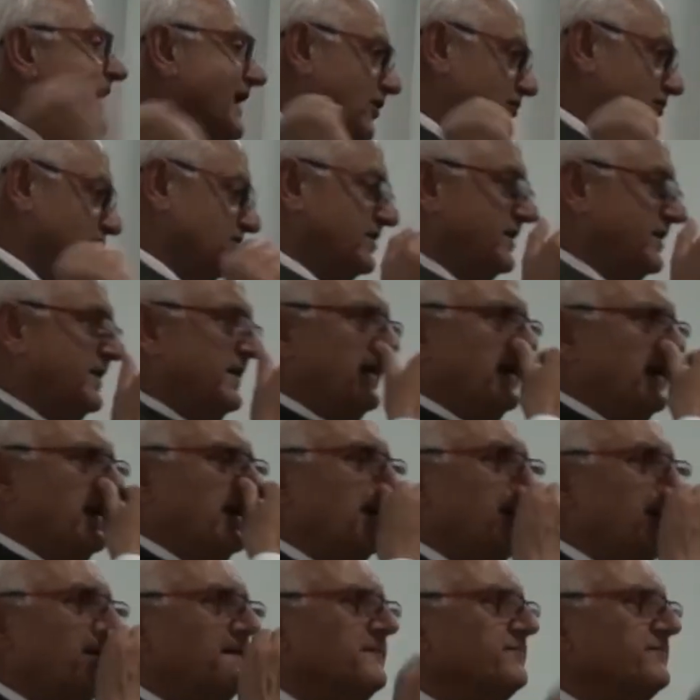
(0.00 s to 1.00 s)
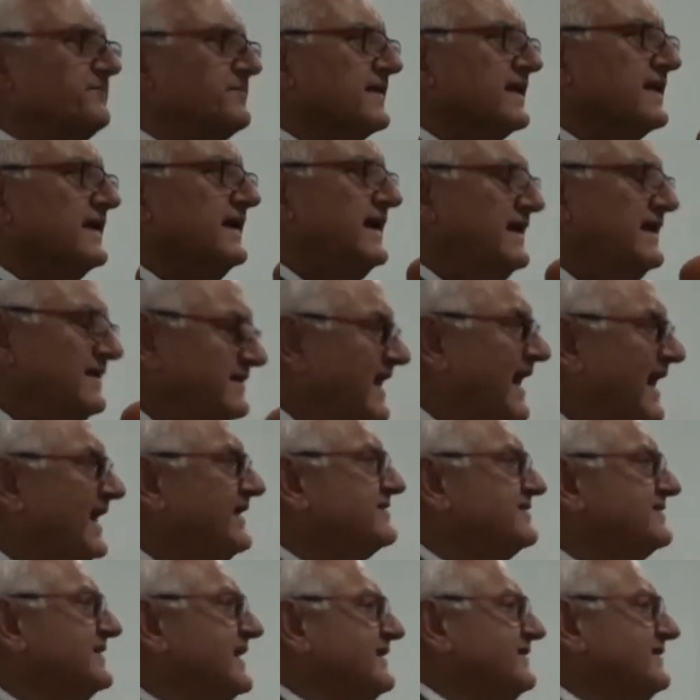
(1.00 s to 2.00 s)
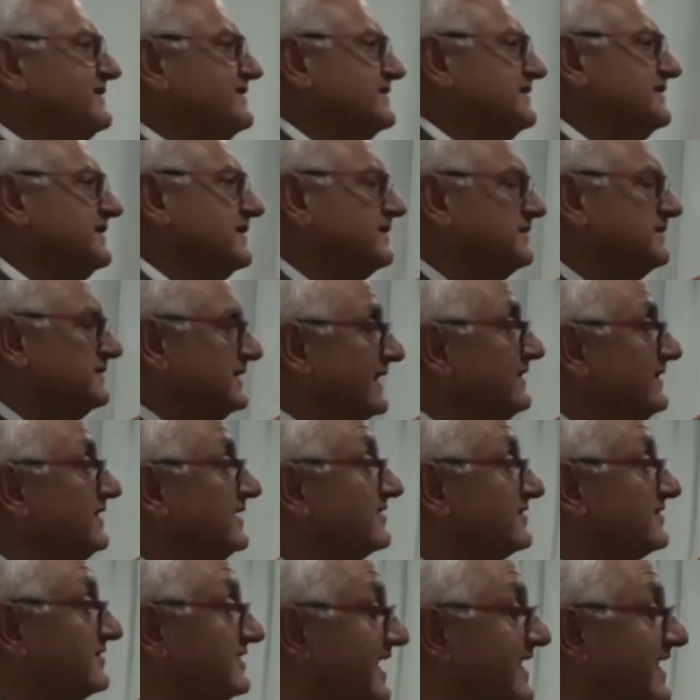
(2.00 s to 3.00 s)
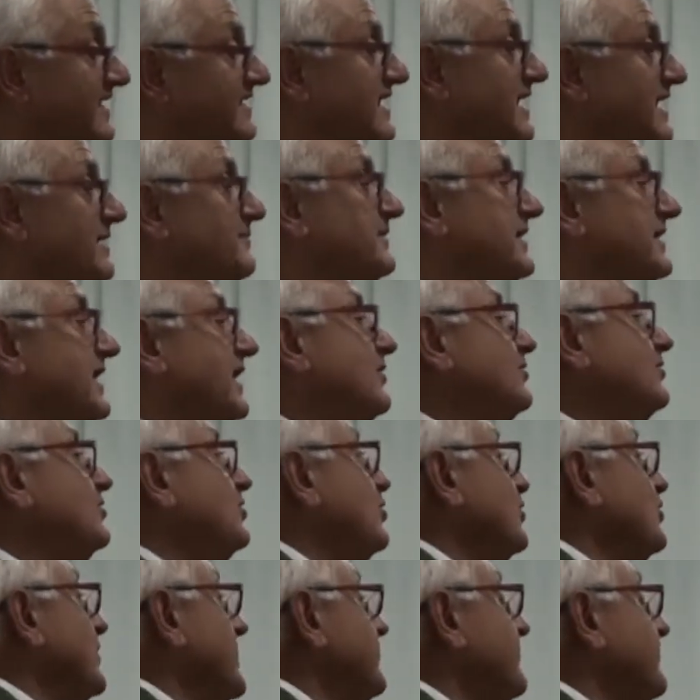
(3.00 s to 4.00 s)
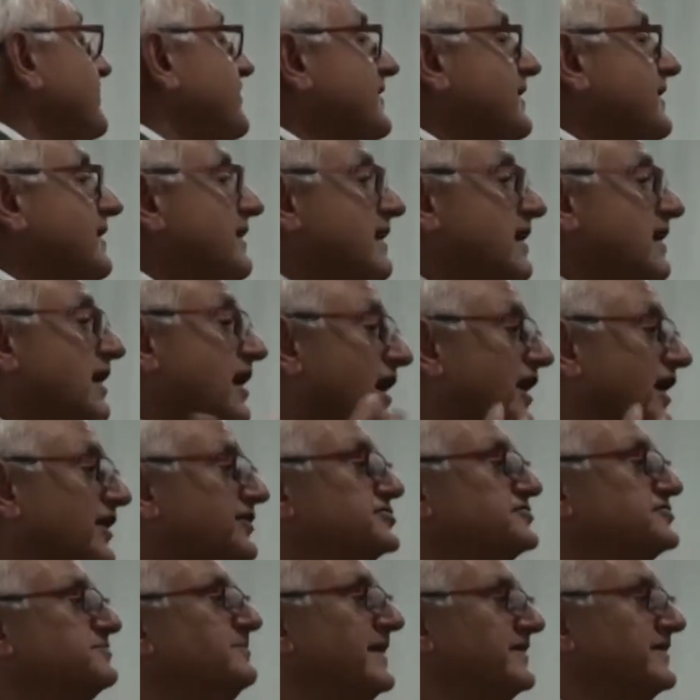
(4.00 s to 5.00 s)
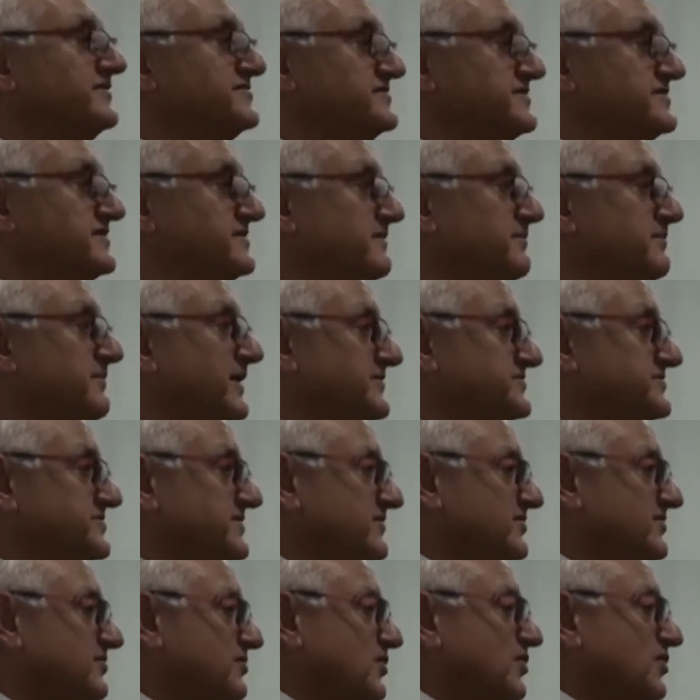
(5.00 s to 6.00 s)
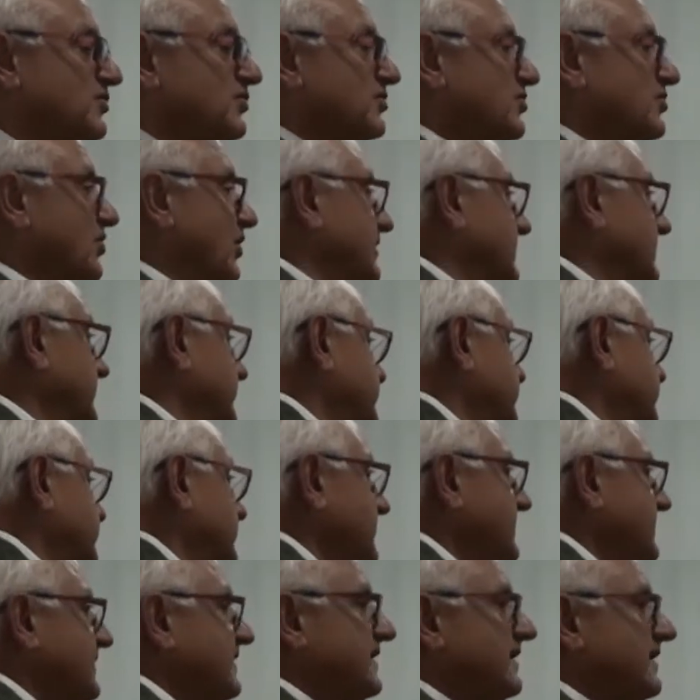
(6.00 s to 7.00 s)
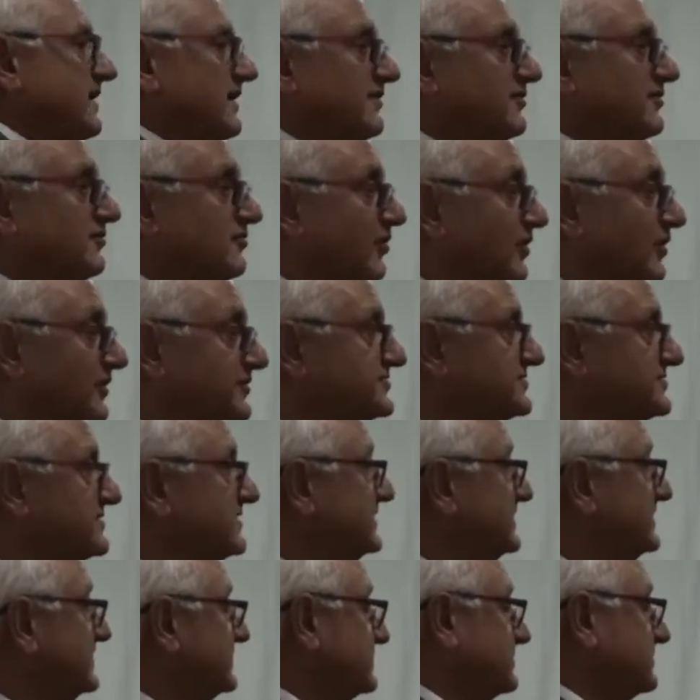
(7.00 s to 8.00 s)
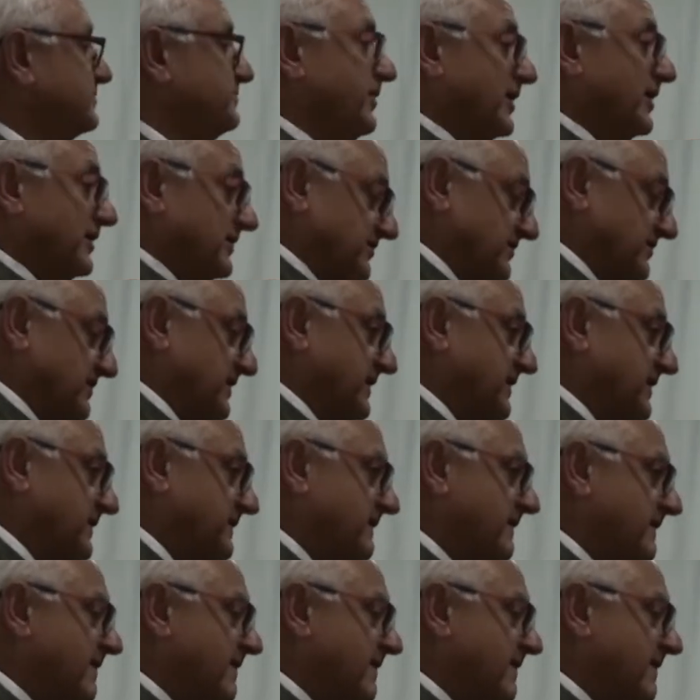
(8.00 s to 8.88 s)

and out. In that sense, the, then the state came down with harsh measure, measures. You could call it a scorched earth policy